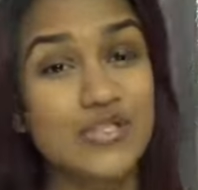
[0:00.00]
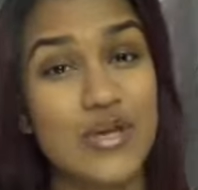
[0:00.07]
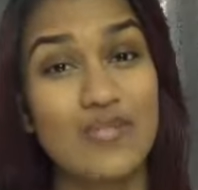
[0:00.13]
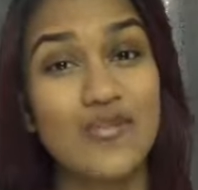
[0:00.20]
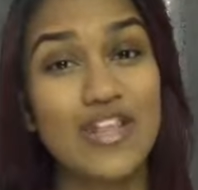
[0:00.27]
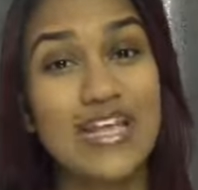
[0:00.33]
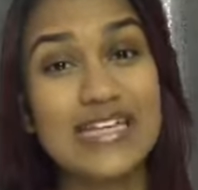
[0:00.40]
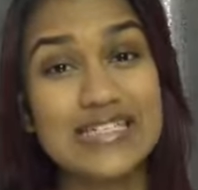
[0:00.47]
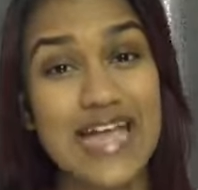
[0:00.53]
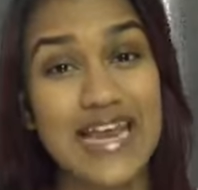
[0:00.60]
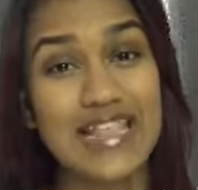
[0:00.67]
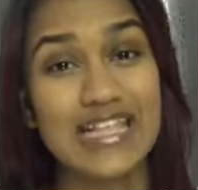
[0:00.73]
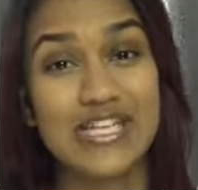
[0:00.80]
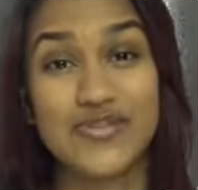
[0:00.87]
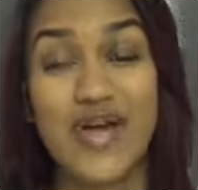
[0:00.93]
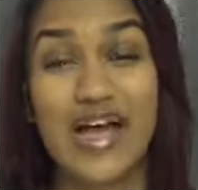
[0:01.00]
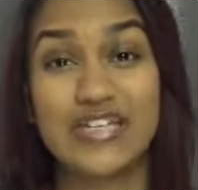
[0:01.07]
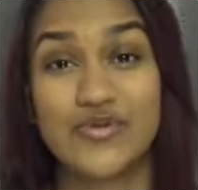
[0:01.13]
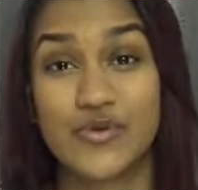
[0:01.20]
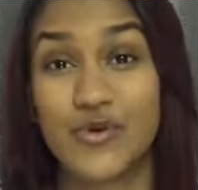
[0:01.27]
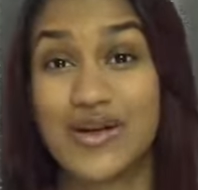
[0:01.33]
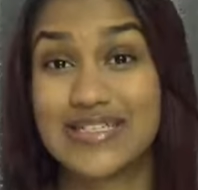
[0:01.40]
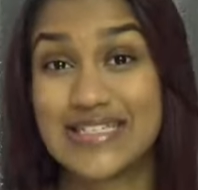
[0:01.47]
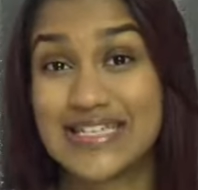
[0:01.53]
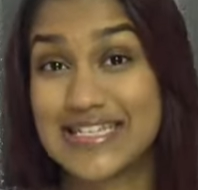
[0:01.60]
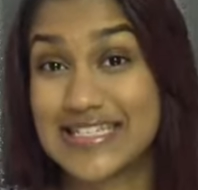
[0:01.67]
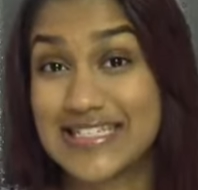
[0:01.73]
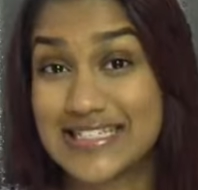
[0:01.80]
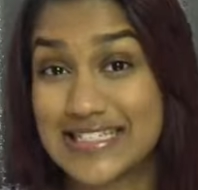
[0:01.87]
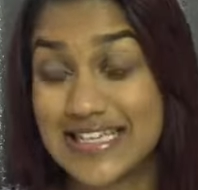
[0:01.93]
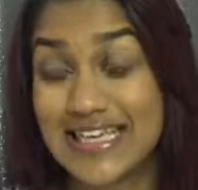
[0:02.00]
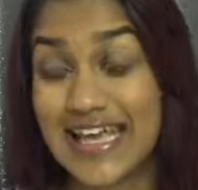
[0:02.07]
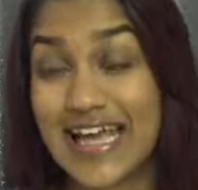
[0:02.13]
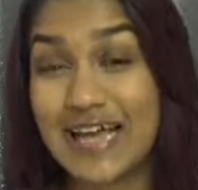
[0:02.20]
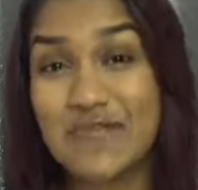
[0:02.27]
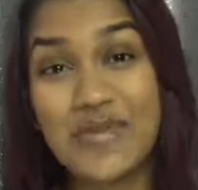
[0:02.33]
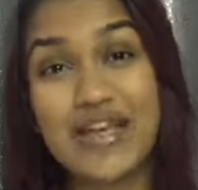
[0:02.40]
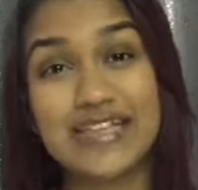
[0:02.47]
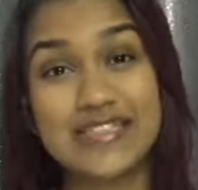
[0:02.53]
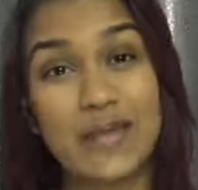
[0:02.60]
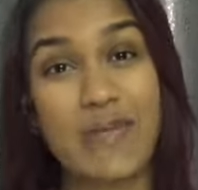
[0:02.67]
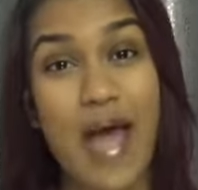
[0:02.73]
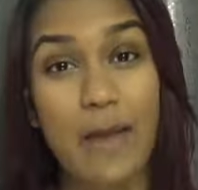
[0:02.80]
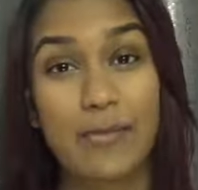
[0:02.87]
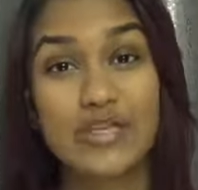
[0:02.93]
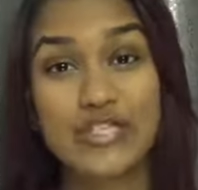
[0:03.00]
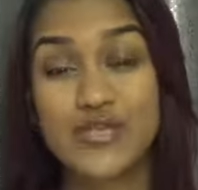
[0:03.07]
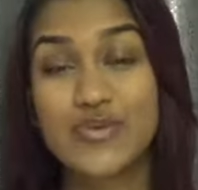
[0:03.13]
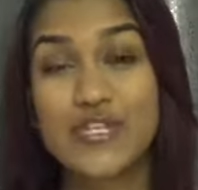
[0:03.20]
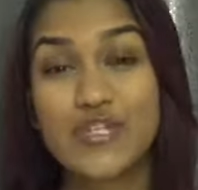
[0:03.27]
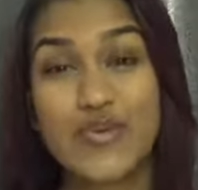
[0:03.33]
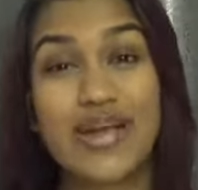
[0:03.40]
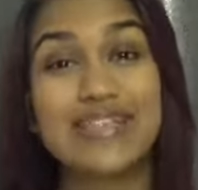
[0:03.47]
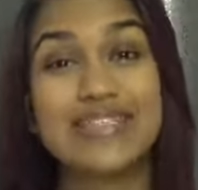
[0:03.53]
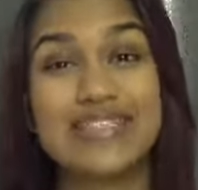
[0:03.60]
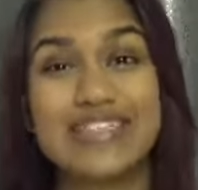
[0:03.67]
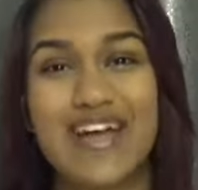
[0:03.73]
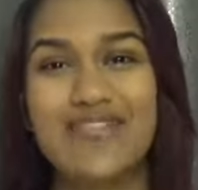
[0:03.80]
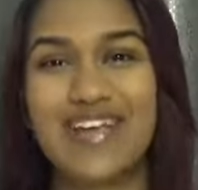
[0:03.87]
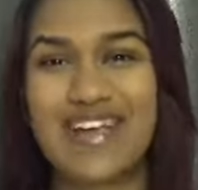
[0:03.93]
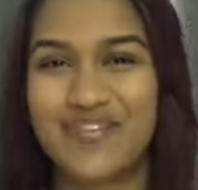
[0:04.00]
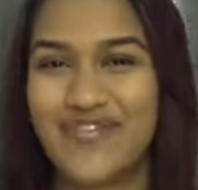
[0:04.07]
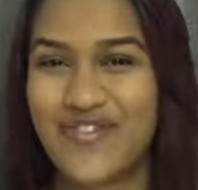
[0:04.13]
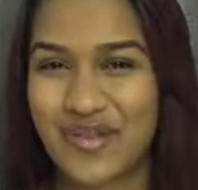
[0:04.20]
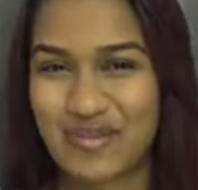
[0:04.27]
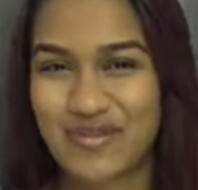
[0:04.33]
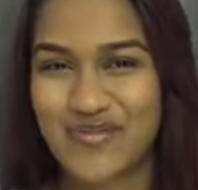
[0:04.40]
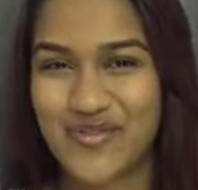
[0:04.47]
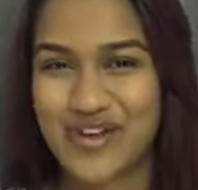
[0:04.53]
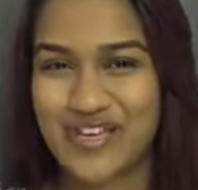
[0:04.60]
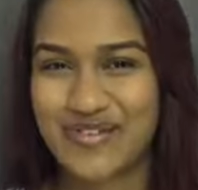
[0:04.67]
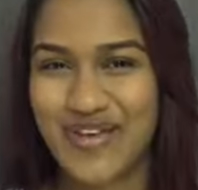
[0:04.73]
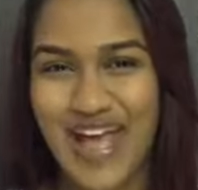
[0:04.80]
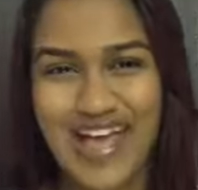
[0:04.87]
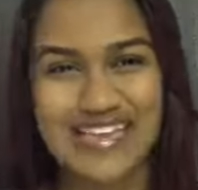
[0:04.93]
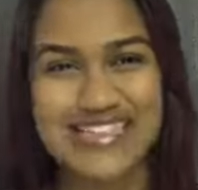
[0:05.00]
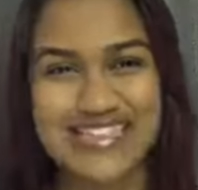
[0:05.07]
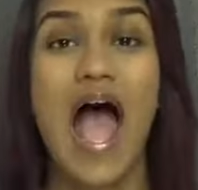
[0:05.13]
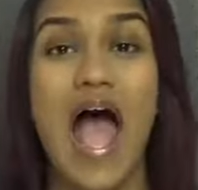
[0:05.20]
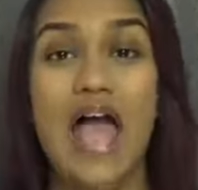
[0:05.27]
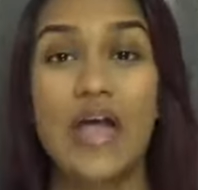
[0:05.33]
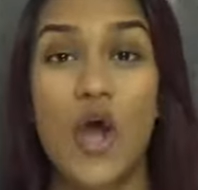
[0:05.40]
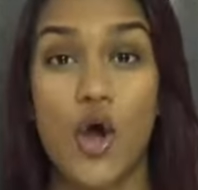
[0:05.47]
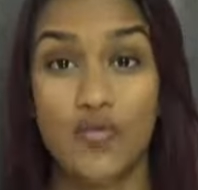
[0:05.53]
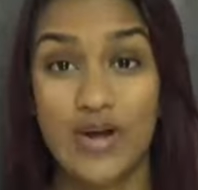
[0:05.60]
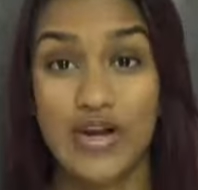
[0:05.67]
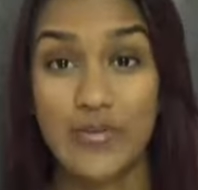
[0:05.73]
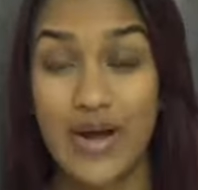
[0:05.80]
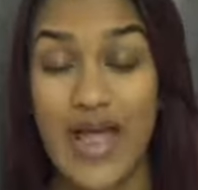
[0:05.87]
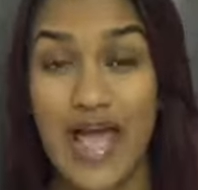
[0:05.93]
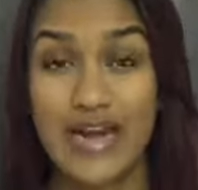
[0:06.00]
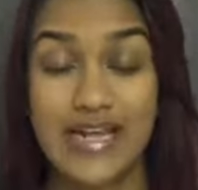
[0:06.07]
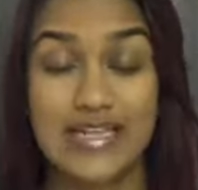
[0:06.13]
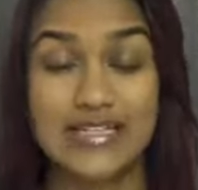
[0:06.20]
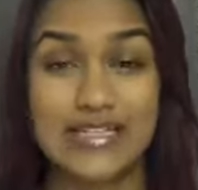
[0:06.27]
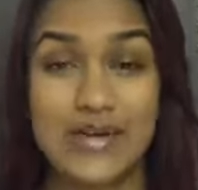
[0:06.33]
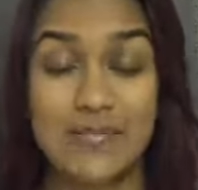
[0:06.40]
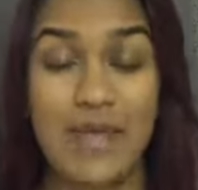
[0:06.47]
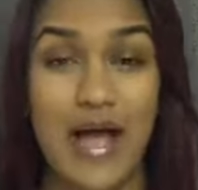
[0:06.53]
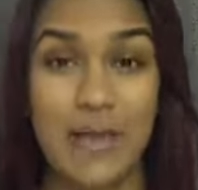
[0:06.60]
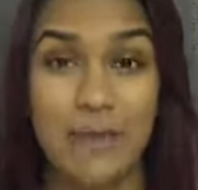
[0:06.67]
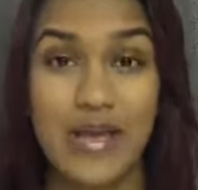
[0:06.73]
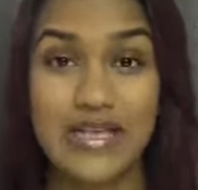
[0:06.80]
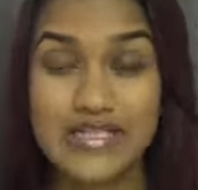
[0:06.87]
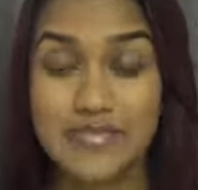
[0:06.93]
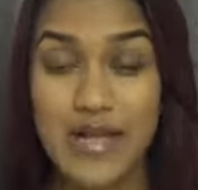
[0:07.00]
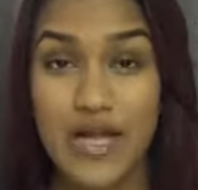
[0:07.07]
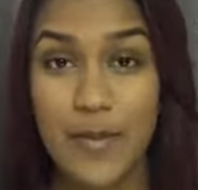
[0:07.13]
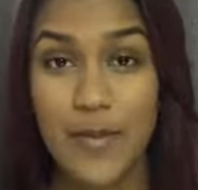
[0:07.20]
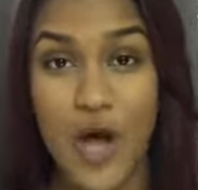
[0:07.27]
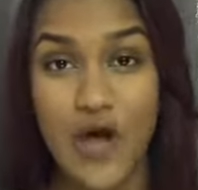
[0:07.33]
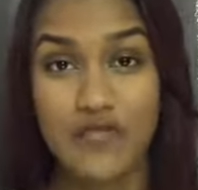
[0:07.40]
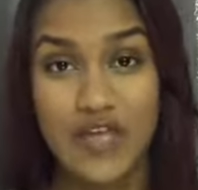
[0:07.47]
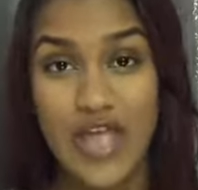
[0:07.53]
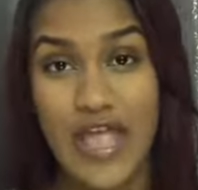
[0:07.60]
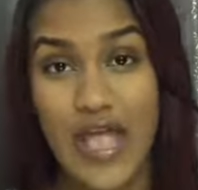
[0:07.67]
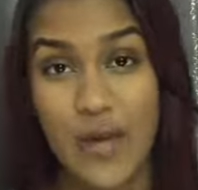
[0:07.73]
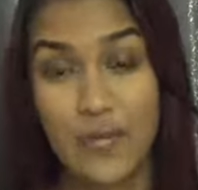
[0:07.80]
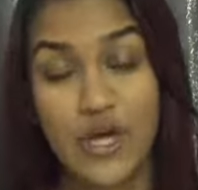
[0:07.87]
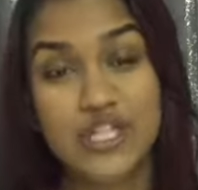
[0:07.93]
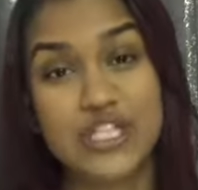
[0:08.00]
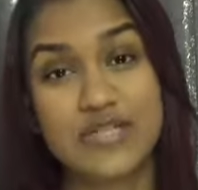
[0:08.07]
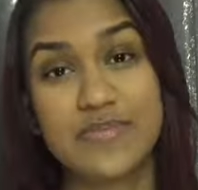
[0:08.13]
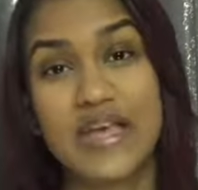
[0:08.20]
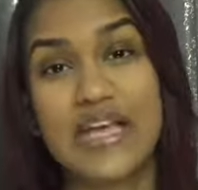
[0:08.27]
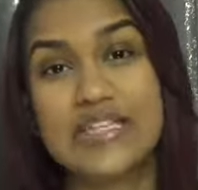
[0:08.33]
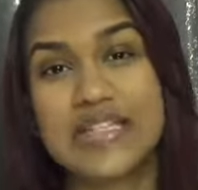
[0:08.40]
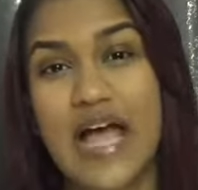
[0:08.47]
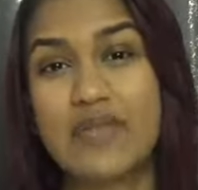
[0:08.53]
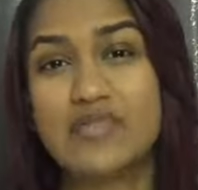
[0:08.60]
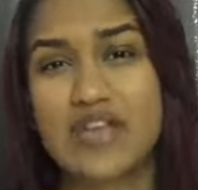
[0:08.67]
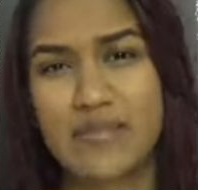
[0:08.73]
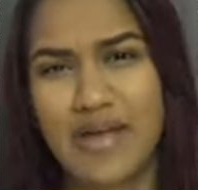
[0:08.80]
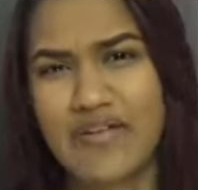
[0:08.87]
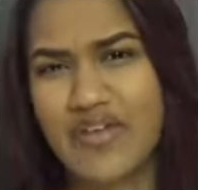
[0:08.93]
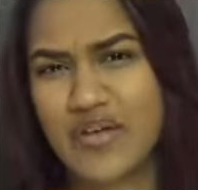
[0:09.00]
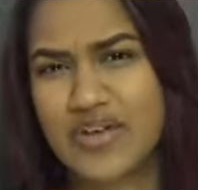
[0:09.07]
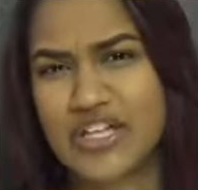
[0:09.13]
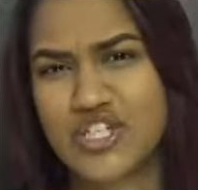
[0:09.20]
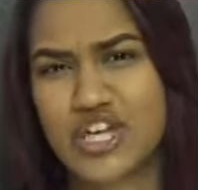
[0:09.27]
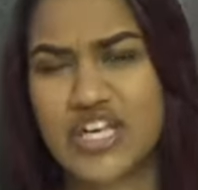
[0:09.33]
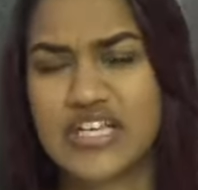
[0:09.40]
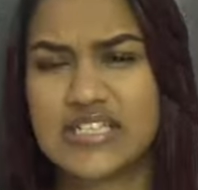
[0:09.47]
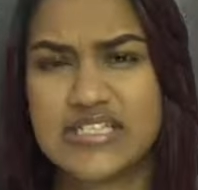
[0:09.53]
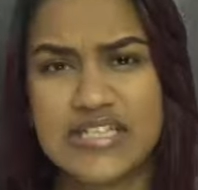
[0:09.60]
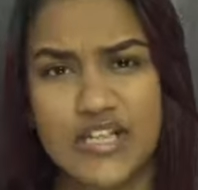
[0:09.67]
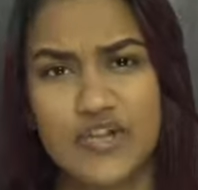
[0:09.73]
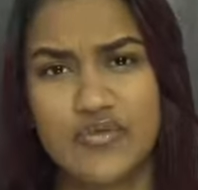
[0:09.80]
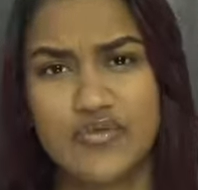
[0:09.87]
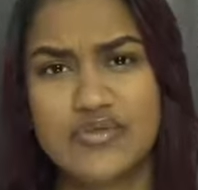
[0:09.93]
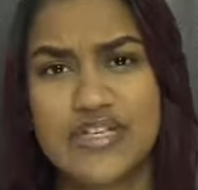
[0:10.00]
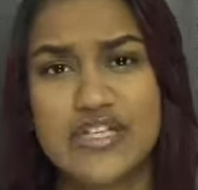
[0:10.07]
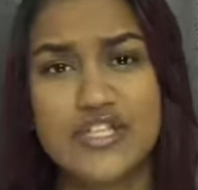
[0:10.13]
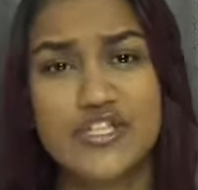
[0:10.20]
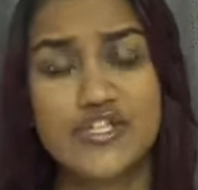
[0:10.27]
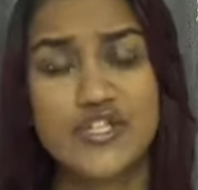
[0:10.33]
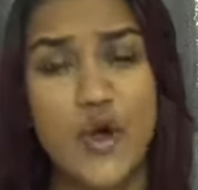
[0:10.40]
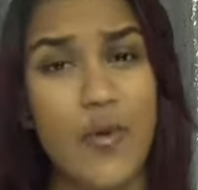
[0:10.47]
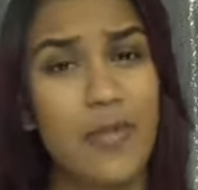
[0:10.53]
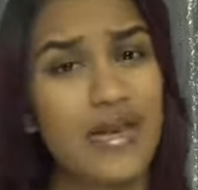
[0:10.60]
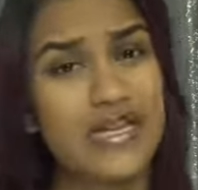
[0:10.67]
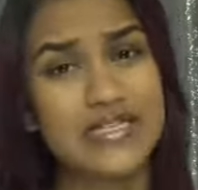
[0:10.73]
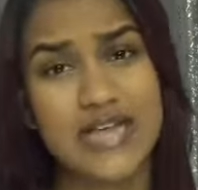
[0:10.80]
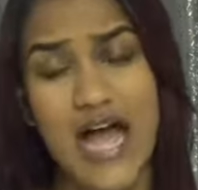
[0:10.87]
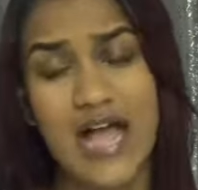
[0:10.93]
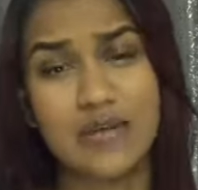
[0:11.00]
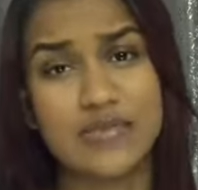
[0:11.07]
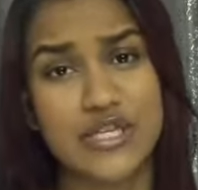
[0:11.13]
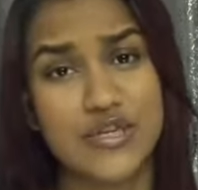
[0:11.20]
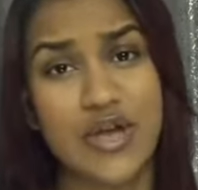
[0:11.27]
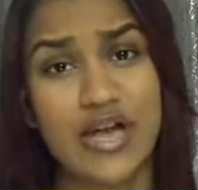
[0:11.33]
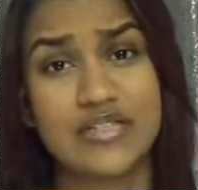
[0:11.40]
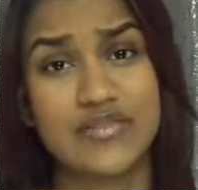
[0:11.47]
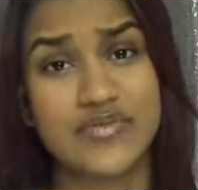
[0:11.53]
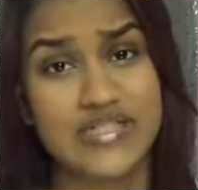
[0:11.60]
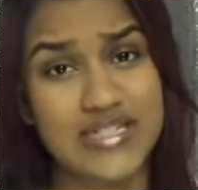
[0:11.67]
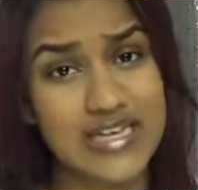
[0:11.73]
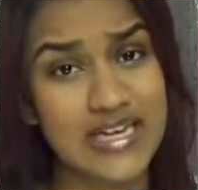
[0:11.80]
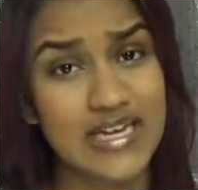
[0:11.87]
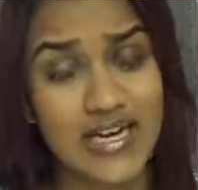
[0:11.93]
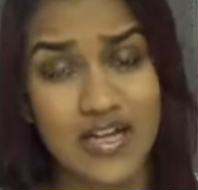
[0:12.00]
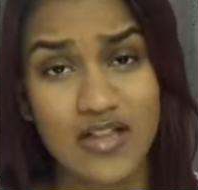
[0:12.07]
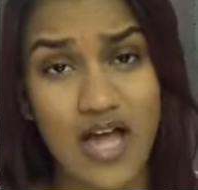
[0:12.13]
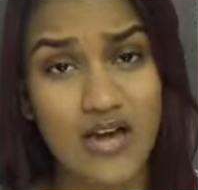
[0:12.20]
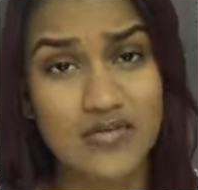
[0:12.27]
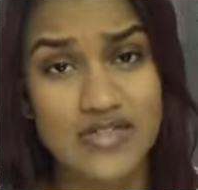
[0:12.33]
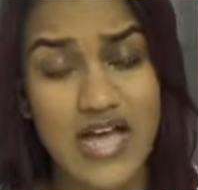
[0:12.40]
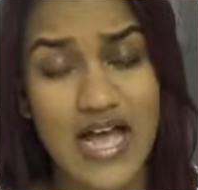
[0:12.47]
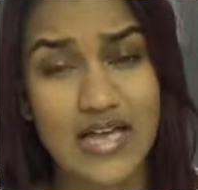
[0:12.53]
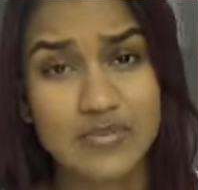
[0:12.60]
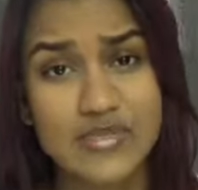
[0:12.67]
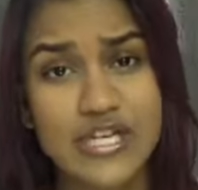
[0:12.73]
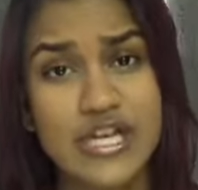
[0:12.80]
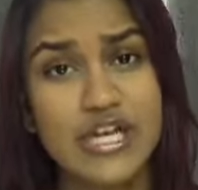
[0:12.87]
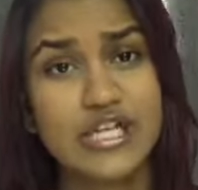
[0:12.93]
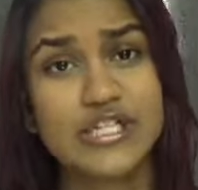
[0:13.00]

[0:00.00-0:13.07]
So I'm really excited that you guys requested to see it because I'm happy to enjoy and sit down and film it for you guys. I already went ahead and did my base makeup off camera just because I've done my foundation and concealer routine so many times and you guys have seen it a lot of times.